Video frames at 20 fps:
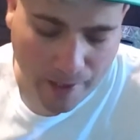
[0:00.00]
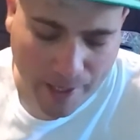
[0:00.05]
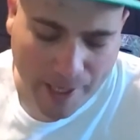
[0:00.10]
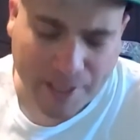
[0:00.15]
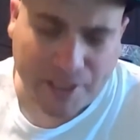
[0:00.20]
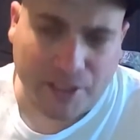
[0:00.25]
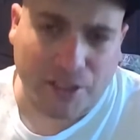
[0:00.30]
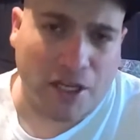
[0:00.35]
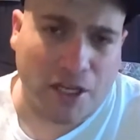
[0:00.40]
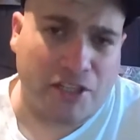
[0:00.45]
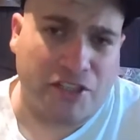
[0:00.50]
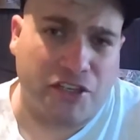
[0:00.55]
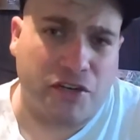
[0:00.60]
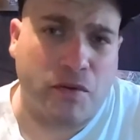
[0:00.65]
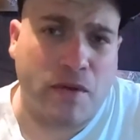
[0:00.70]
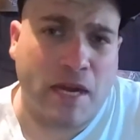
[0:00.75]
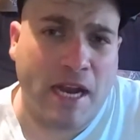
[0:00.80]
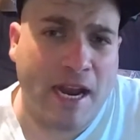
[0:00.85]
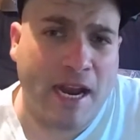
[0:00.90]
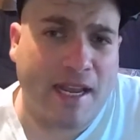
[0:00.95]
It's it's
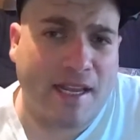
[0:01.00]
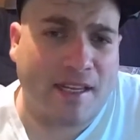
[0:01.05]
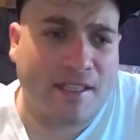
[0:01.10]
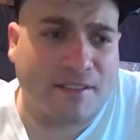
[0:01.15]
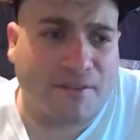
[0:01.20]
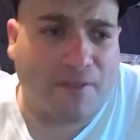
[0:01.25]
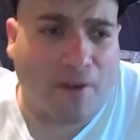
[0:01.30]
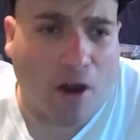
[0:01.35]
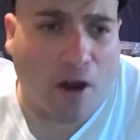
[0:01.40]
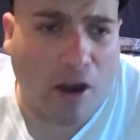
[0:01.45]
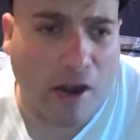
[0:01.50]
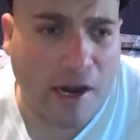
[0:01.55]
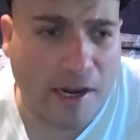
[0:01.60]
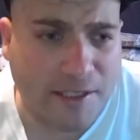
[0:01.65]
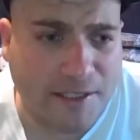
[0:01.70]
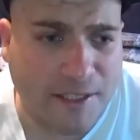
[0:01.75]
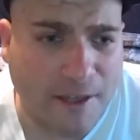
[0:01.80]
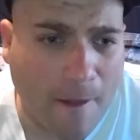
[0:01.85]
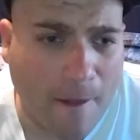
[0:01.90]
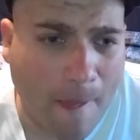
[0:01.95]
unique as far
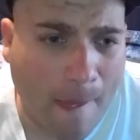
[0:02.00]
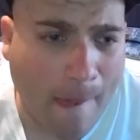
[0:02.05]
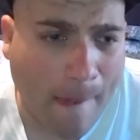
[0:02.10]
as